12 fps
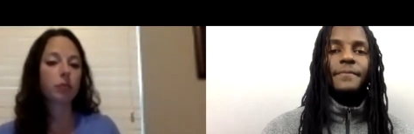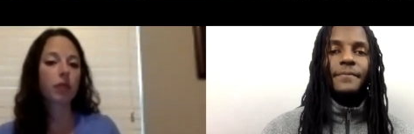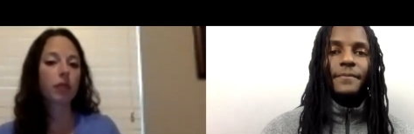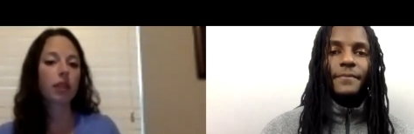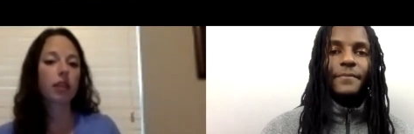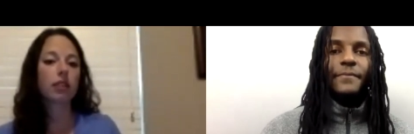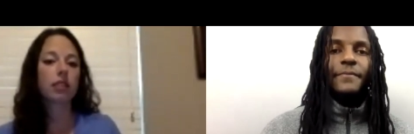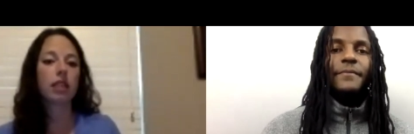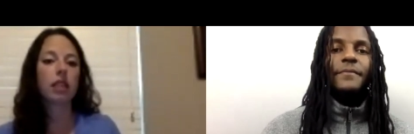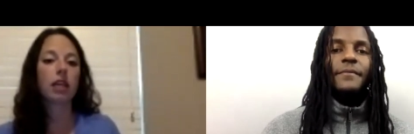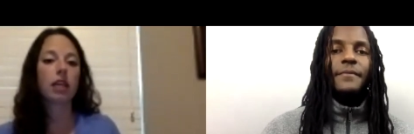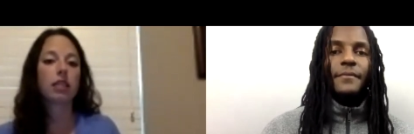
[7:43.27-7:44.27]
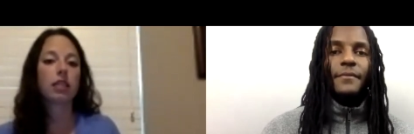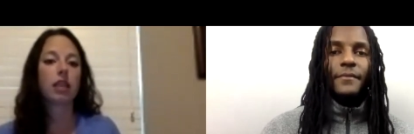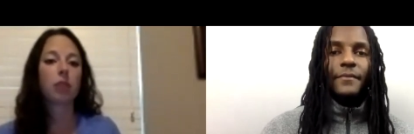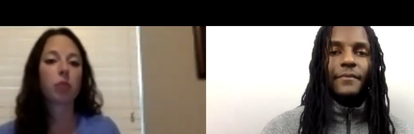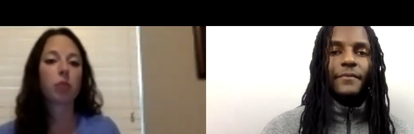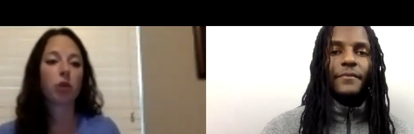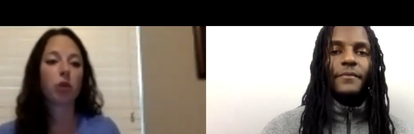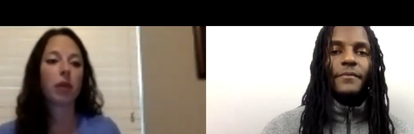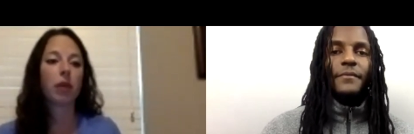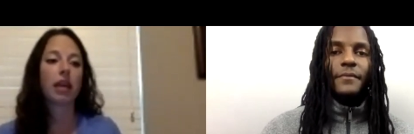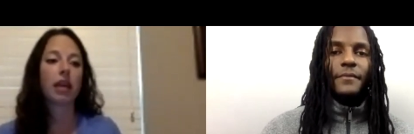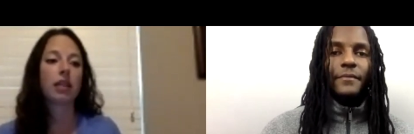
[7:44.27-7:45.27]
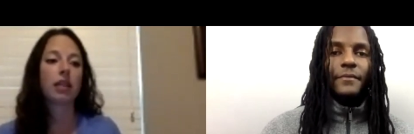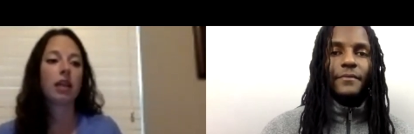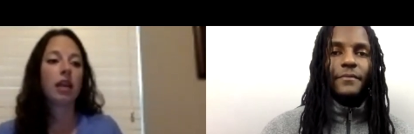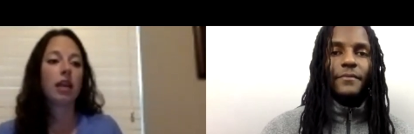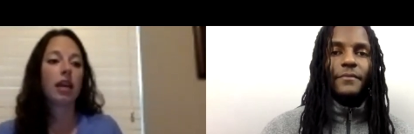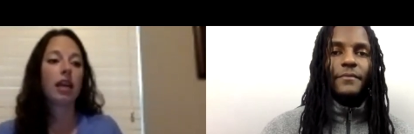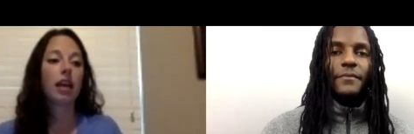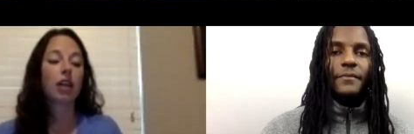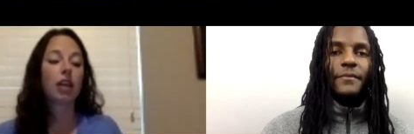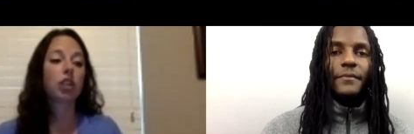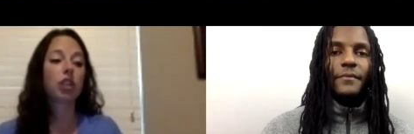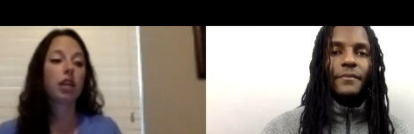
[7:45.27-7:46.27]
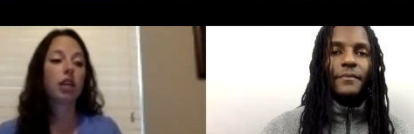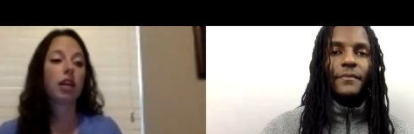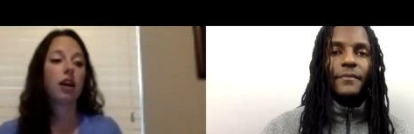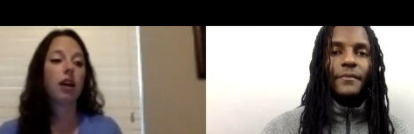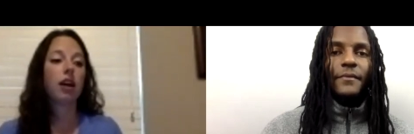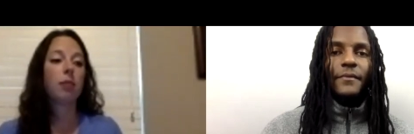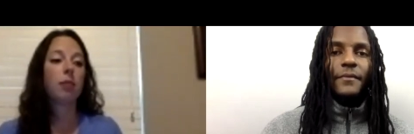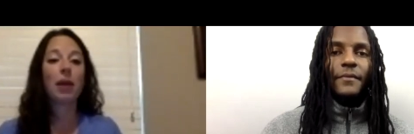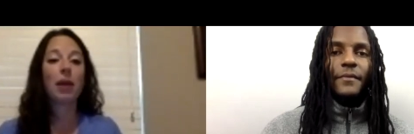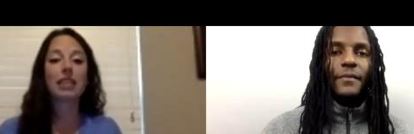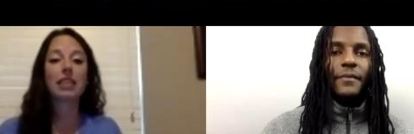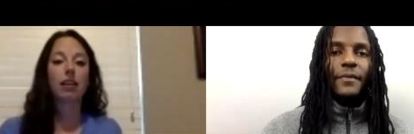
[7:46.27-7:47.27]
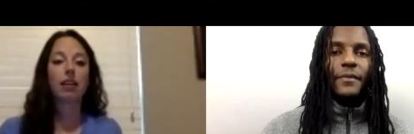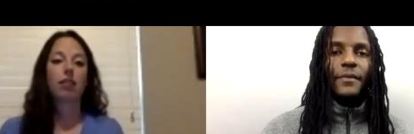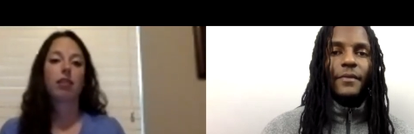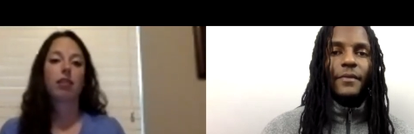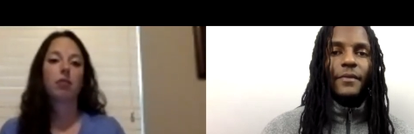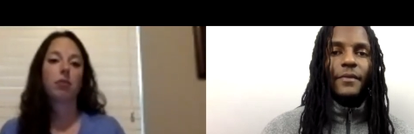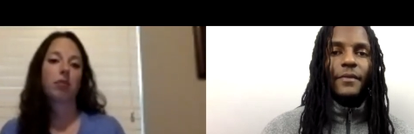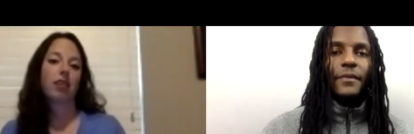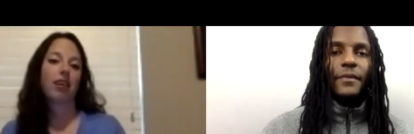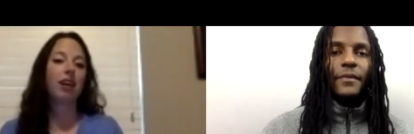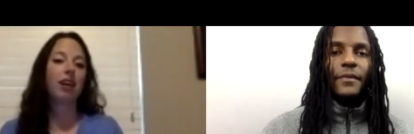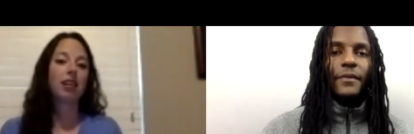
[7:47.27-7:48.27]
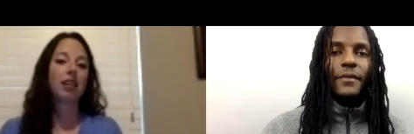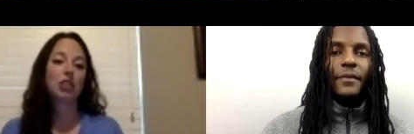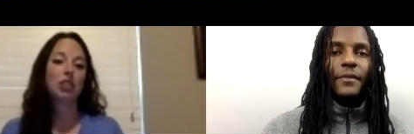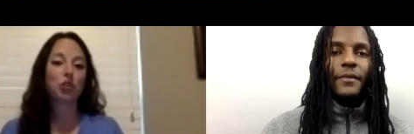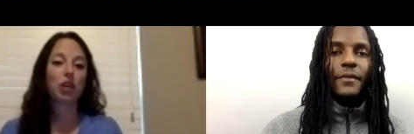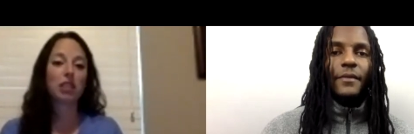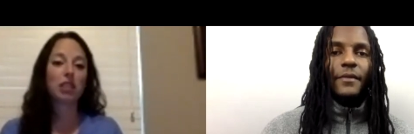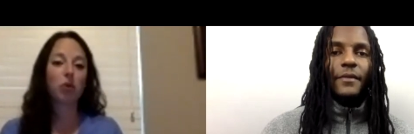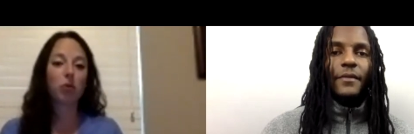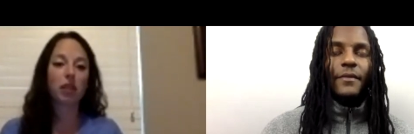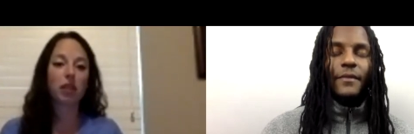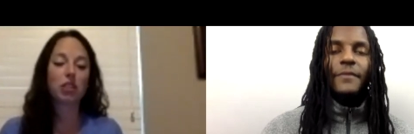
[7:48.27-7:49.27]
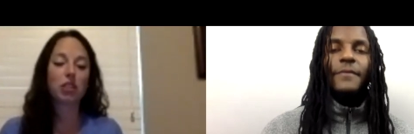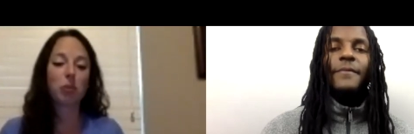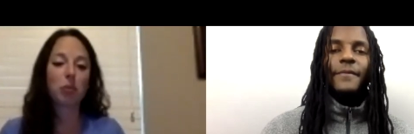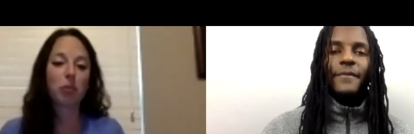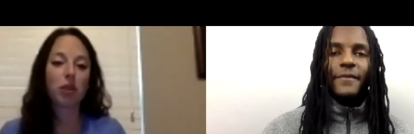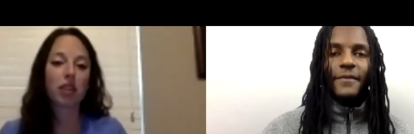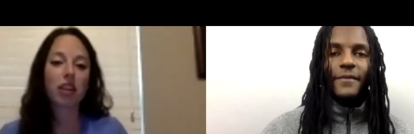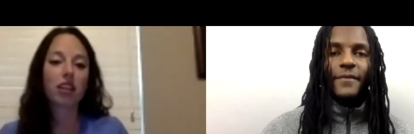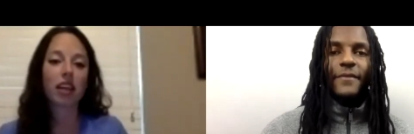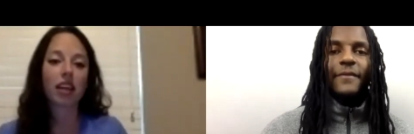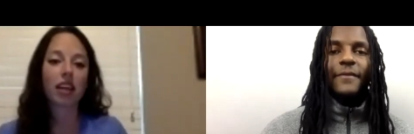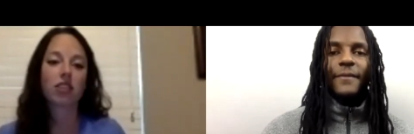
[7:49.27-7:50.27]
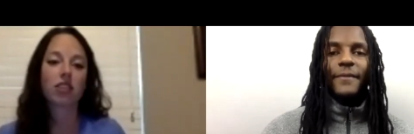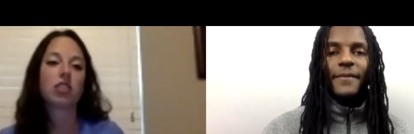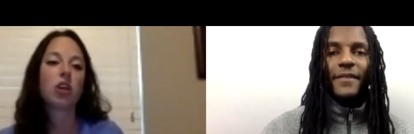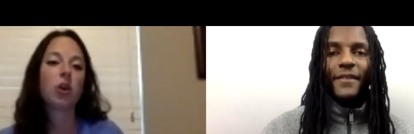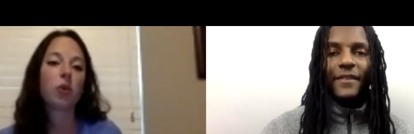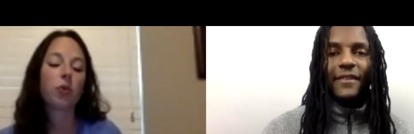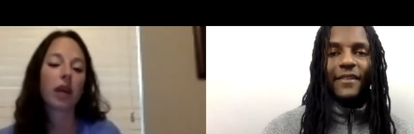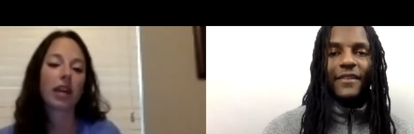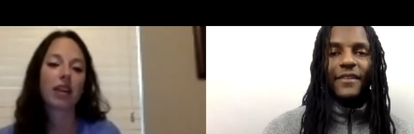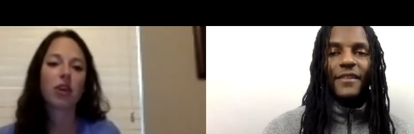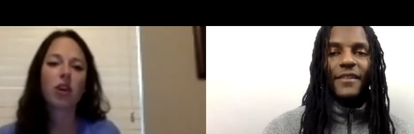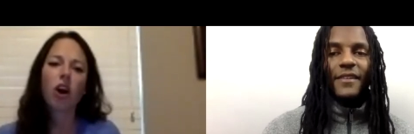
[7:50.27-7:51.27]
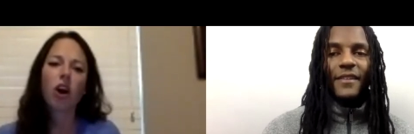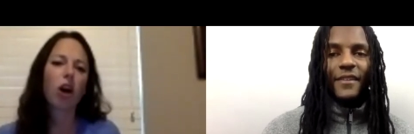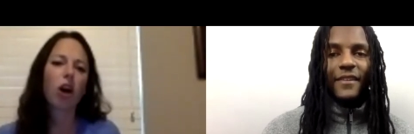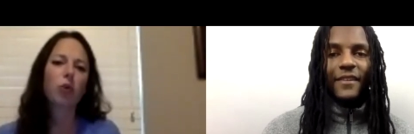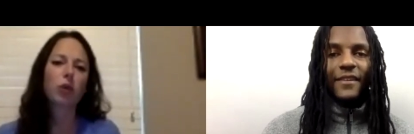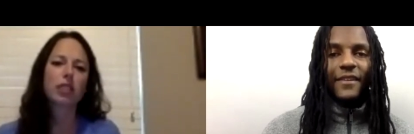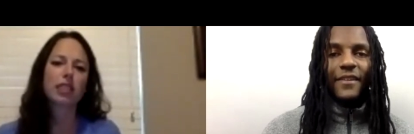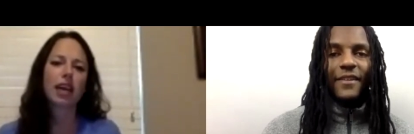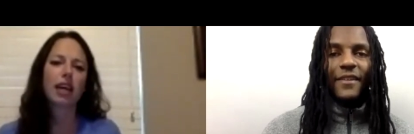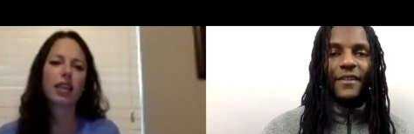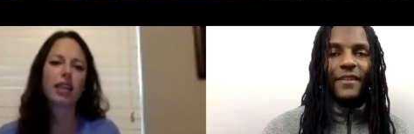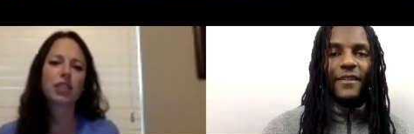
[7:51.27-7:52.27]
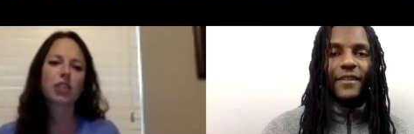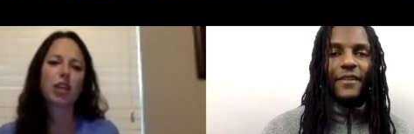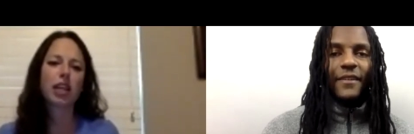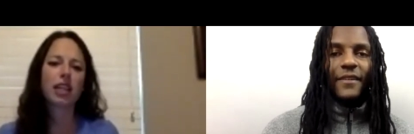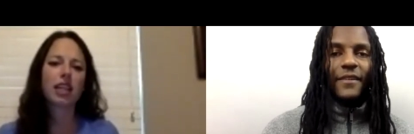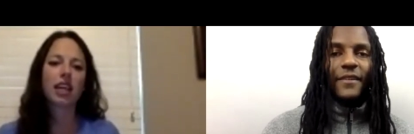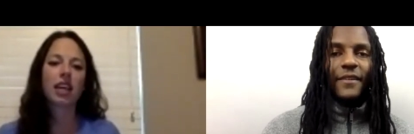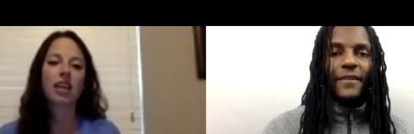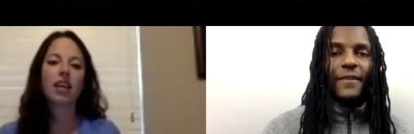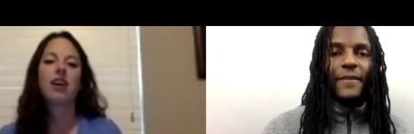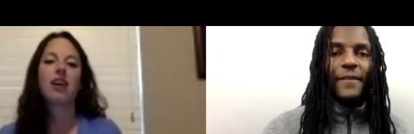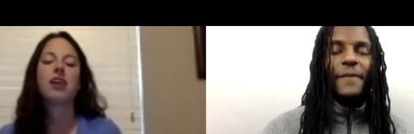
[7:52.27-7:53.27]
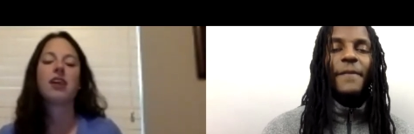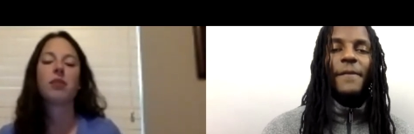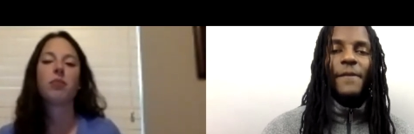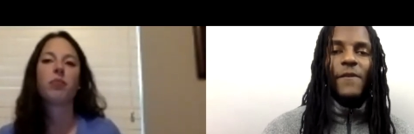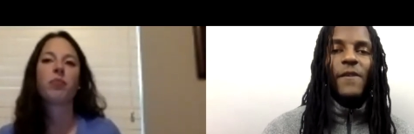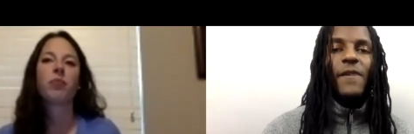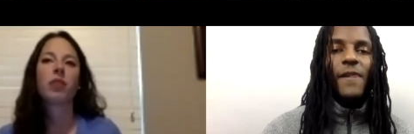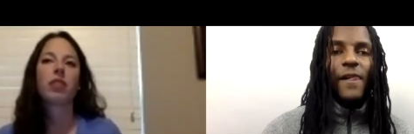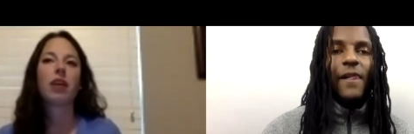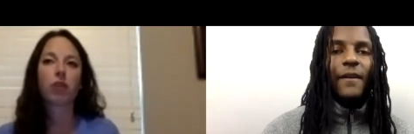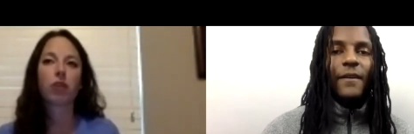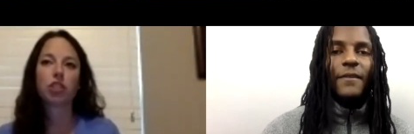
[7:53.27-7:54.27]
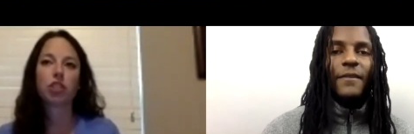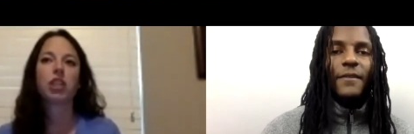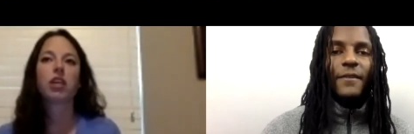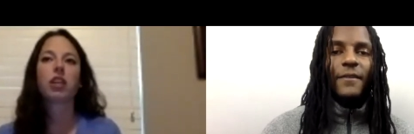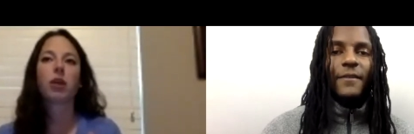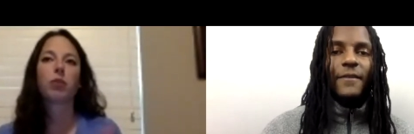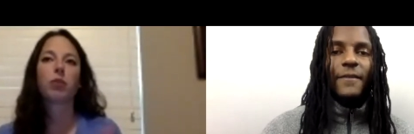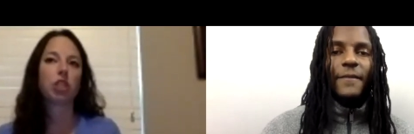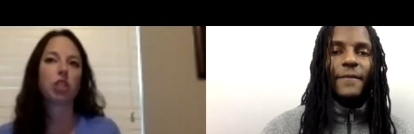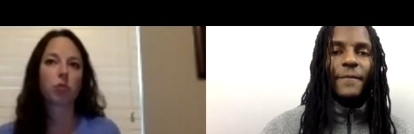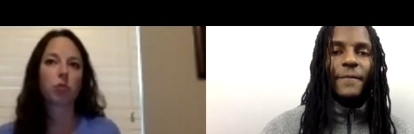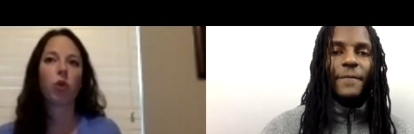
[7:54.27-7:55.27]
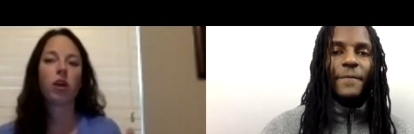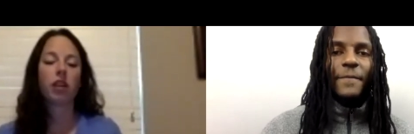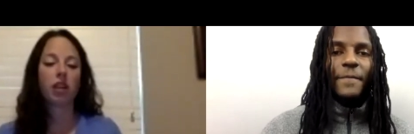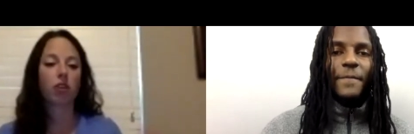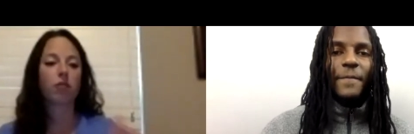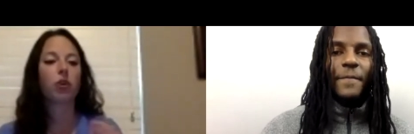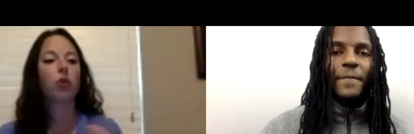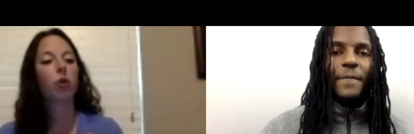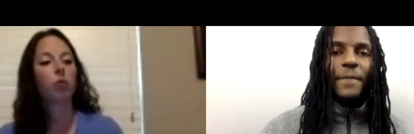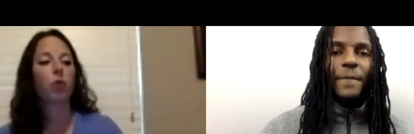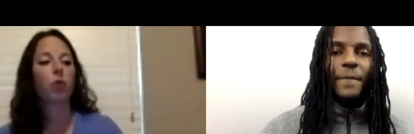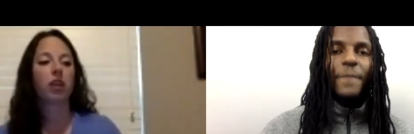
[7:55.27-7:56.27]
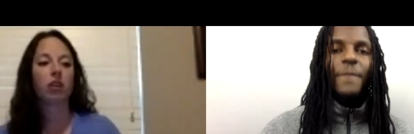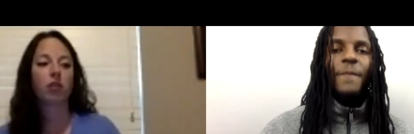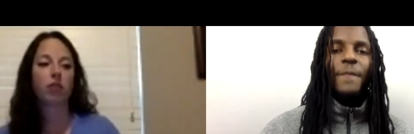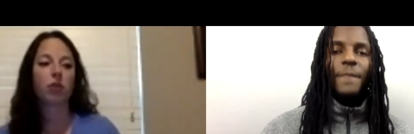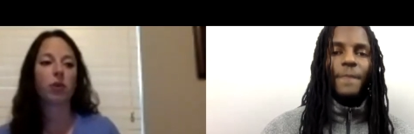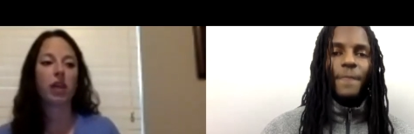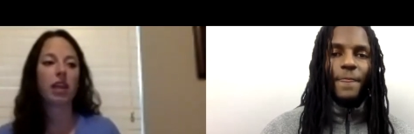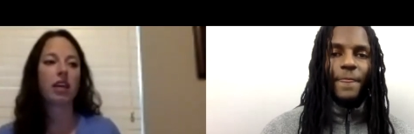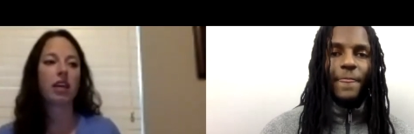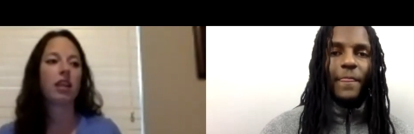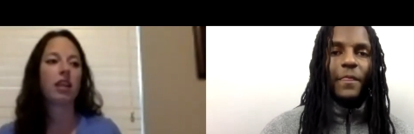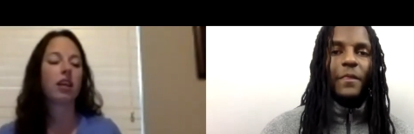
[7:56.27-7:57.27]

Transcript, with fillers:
Speaker 1: sitting in the same room, and it actually um, makes it kind of less stressful with the two people in there. They, there's no like awkward silence or anything. Um, that first year, there was just one interviewer and one interviewee, and